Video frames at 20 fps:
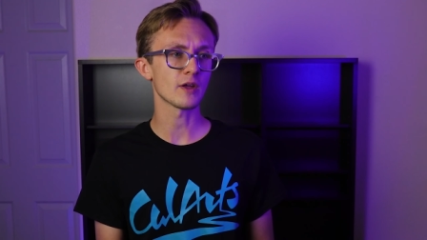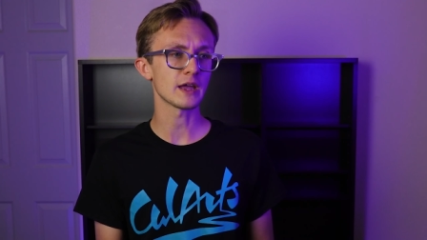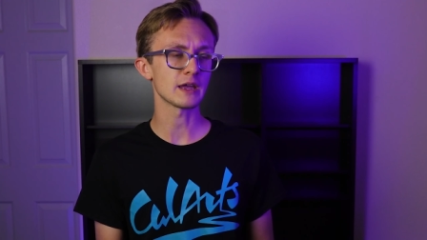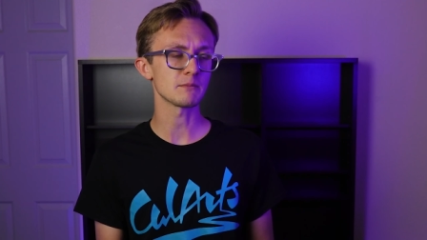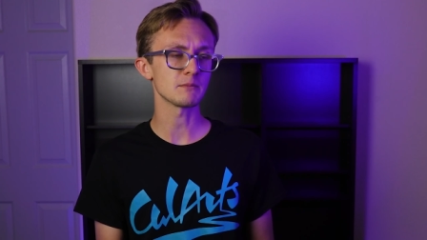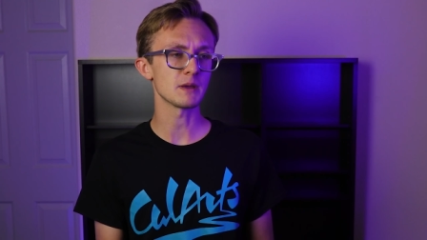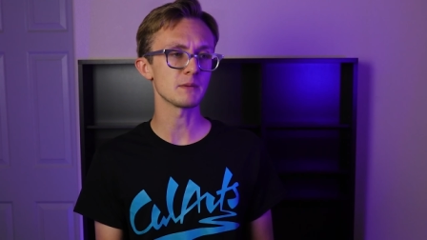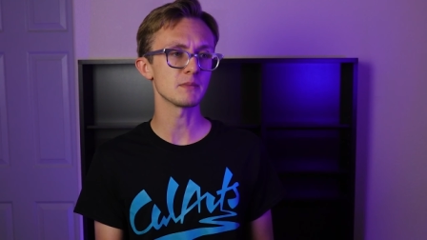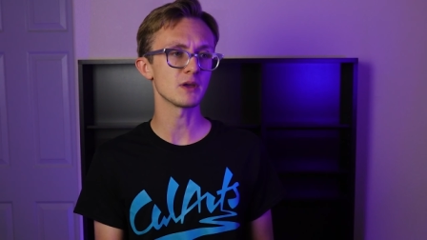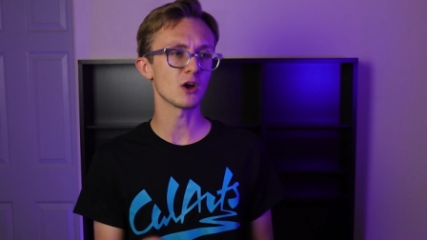
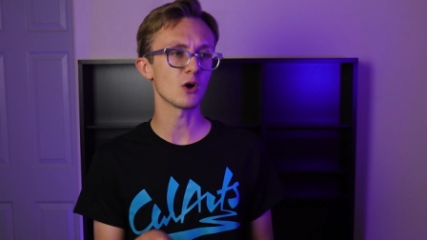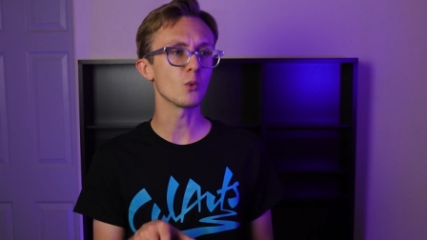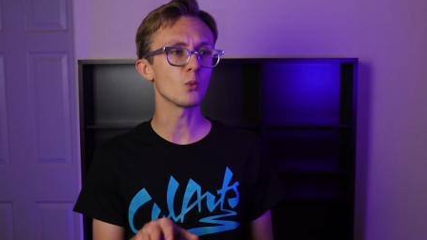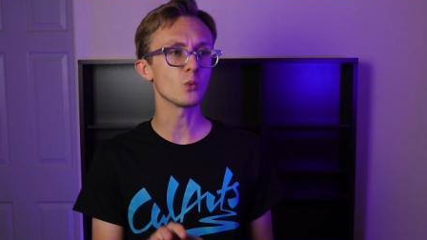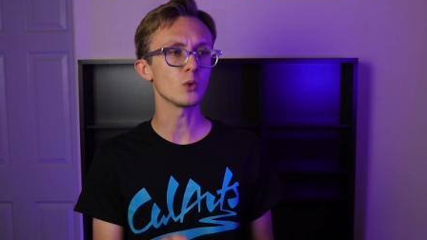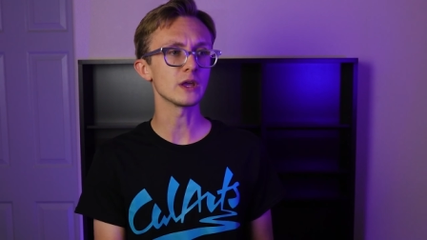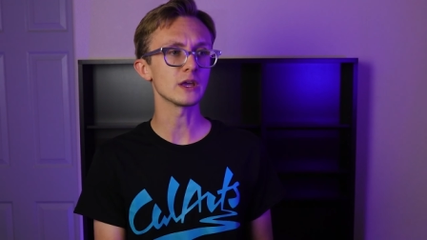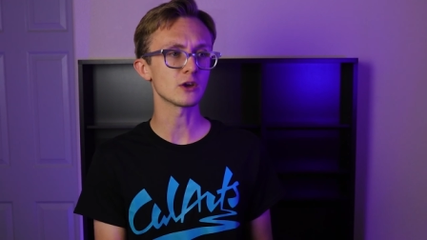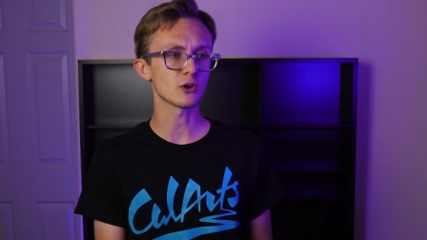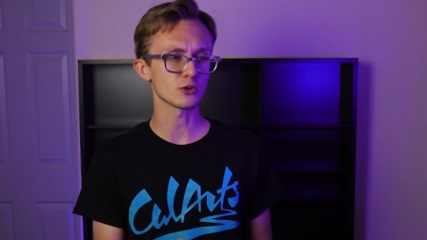like maybe a
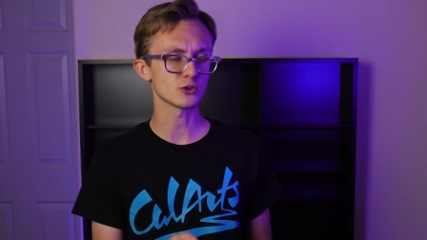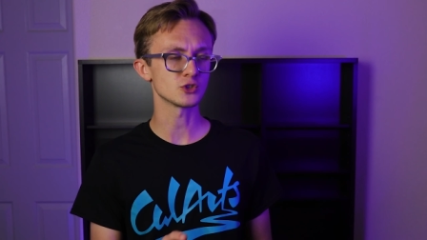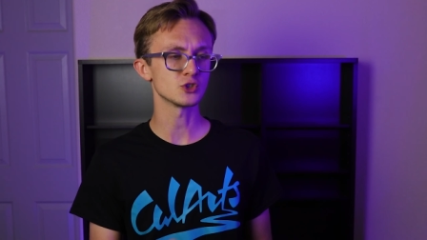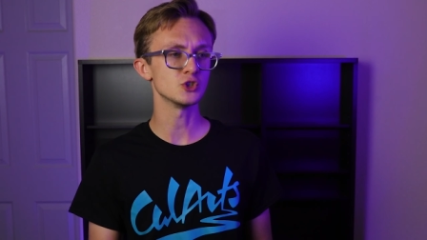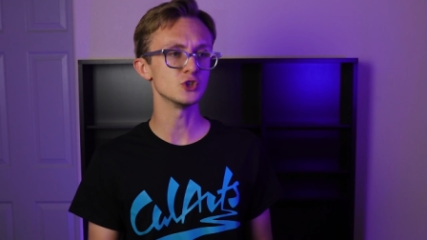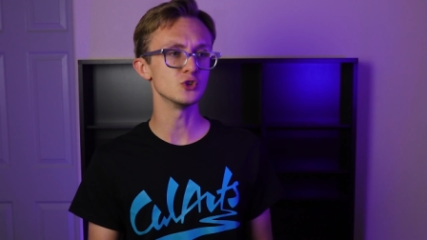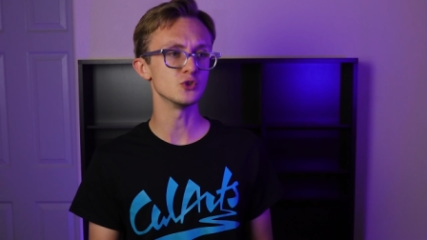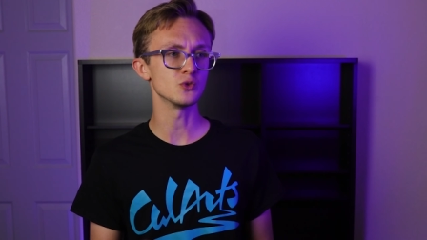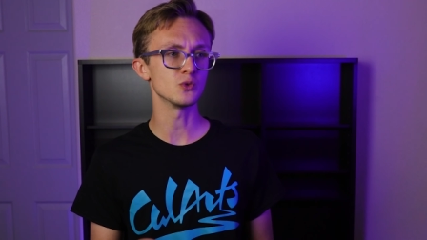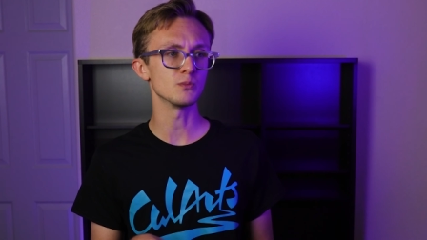week or
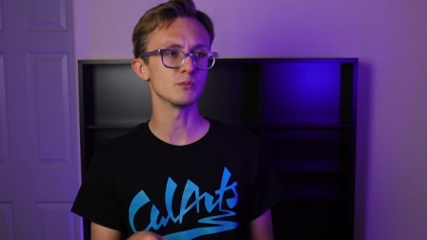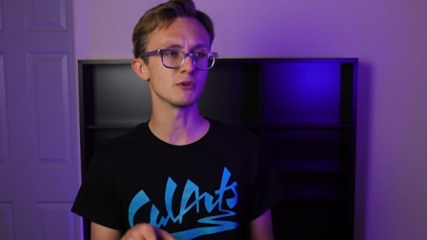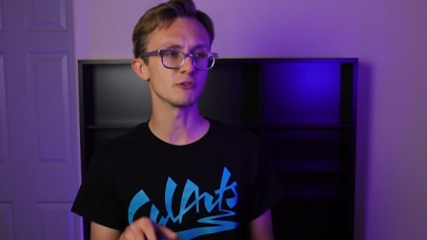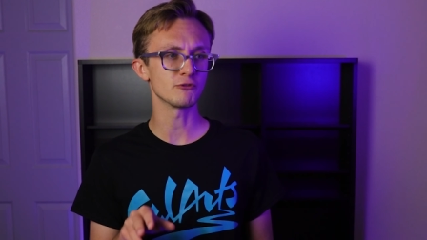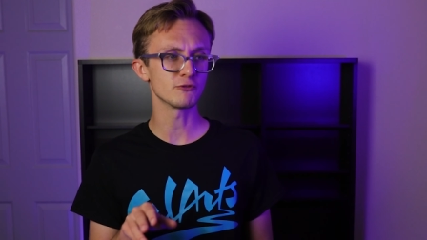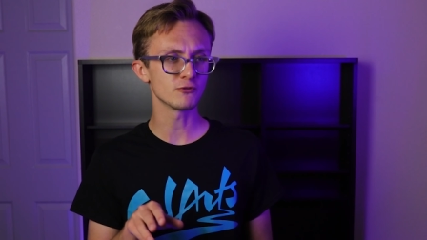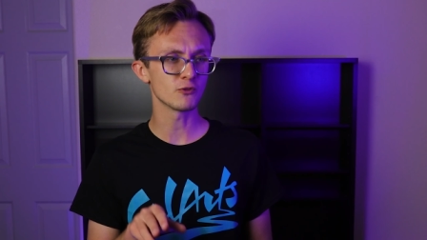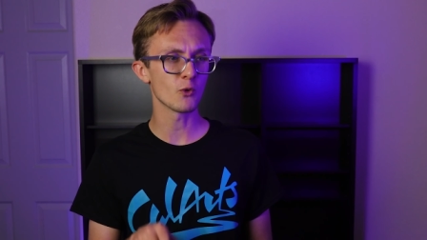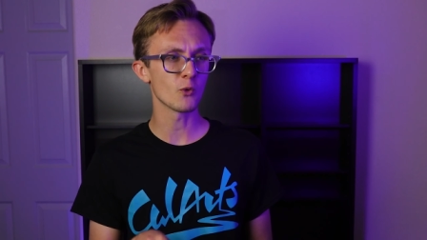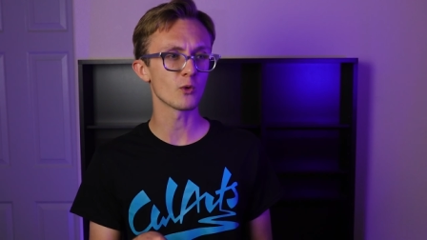two
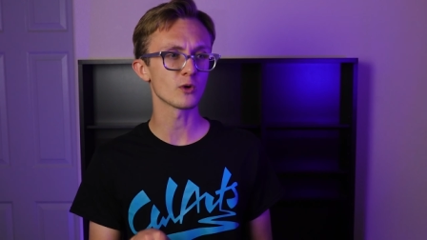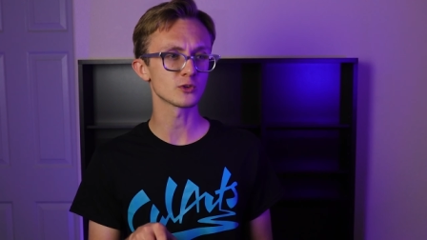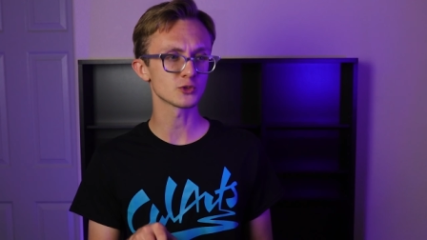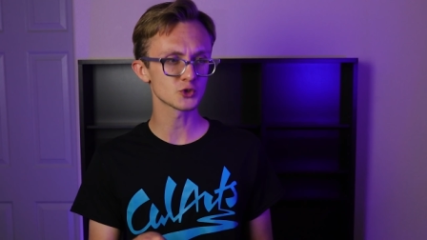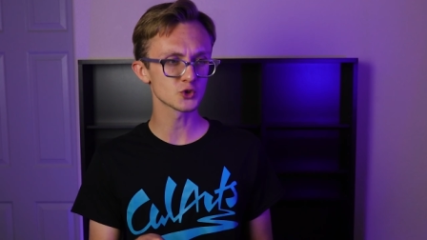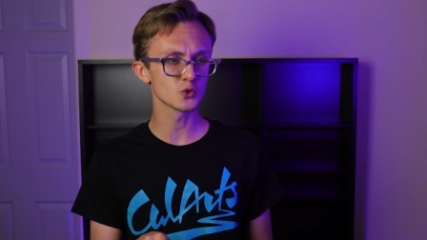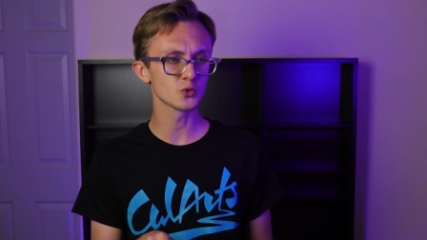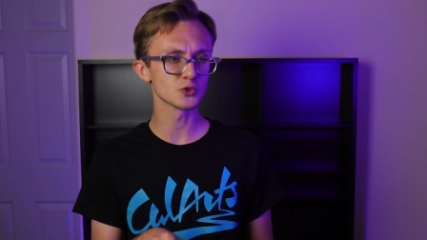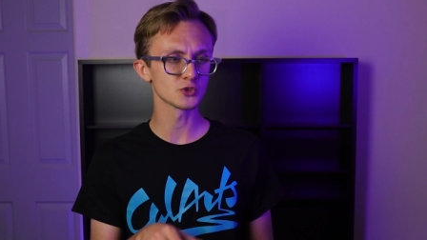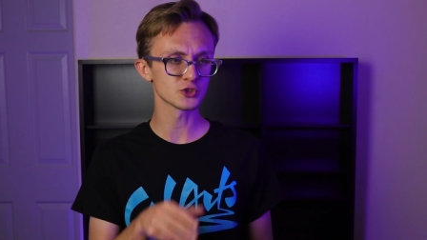before
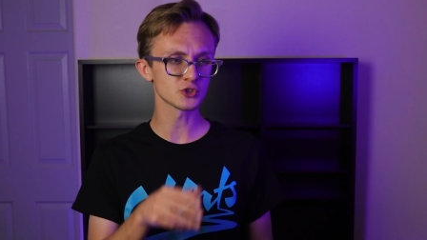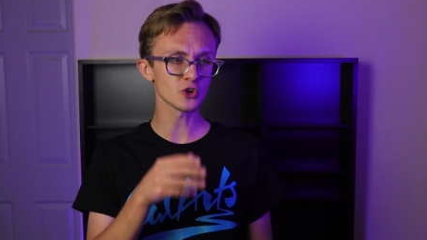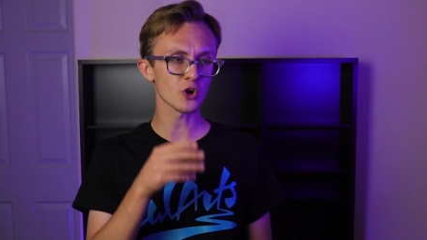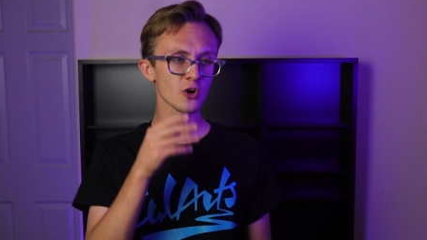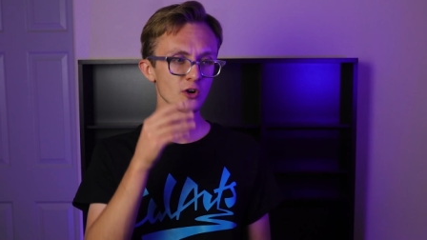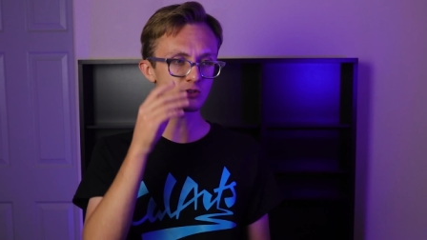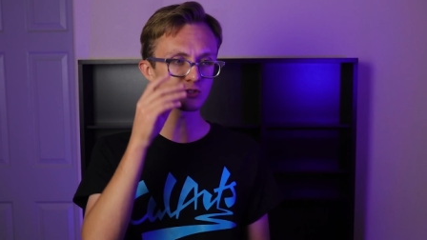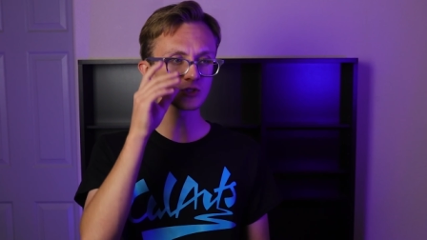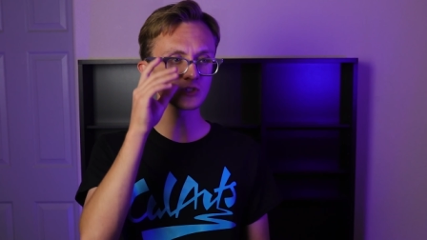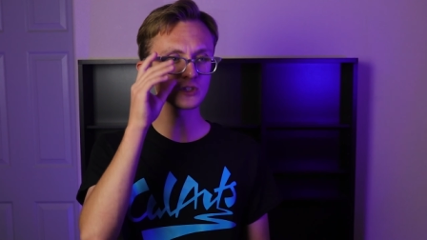school
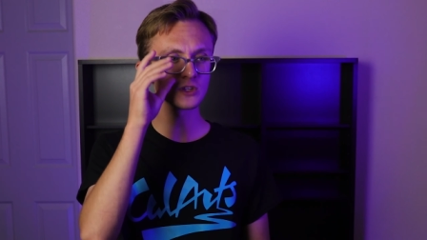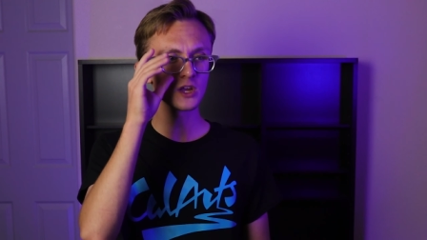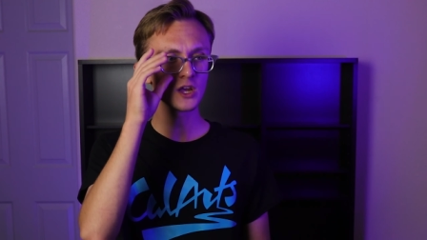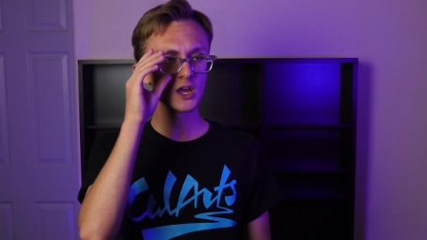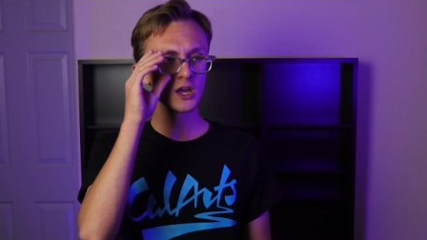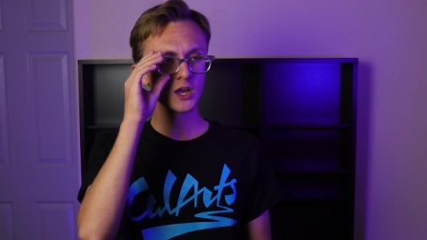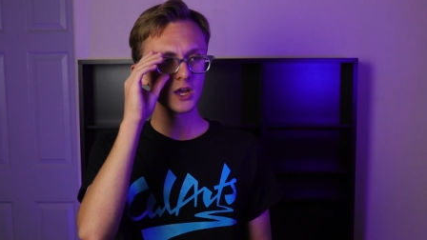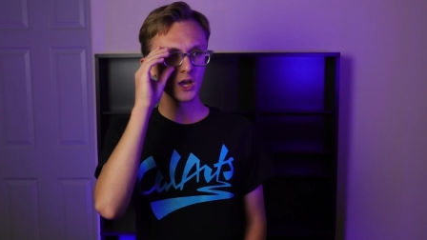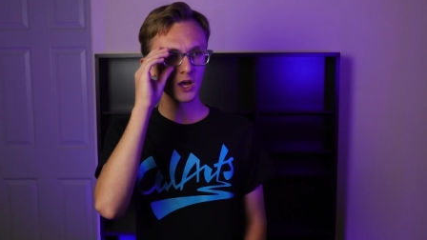starts